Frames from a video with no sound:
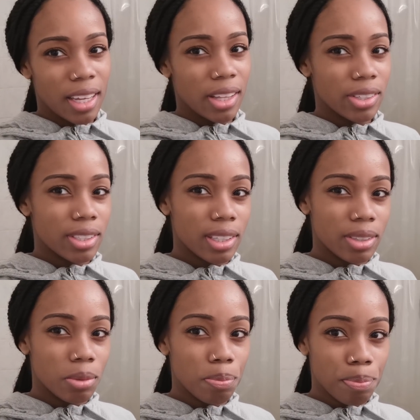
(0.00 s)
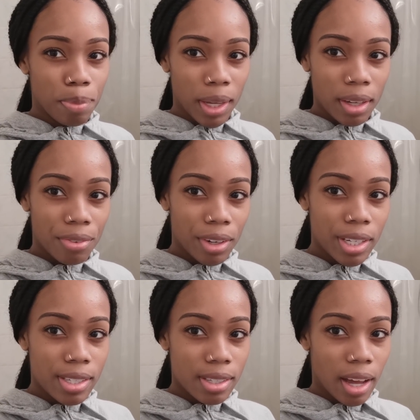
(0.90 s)
It looks a little big for
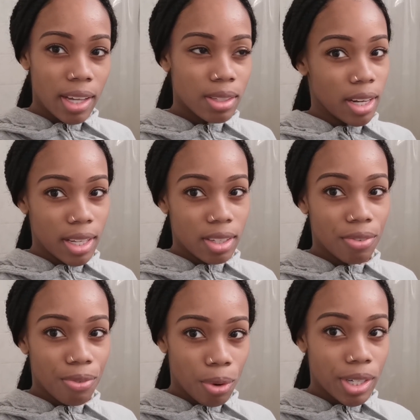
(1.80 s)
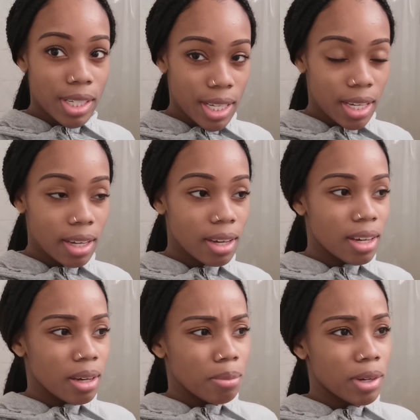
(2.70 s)
his size. It is a four T,
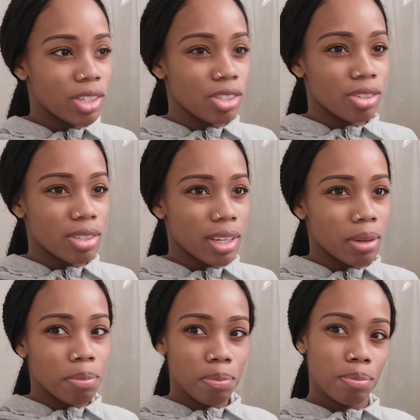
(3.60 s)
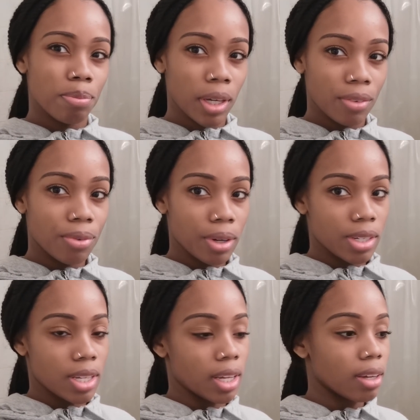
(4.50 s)
but it just looks like a big four
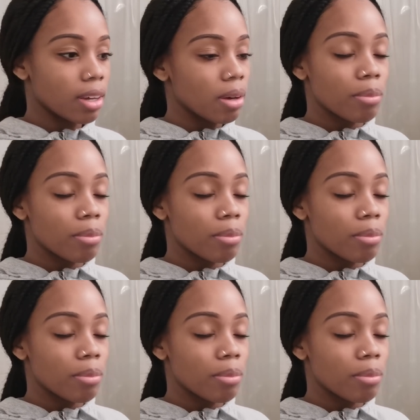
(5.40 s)
T.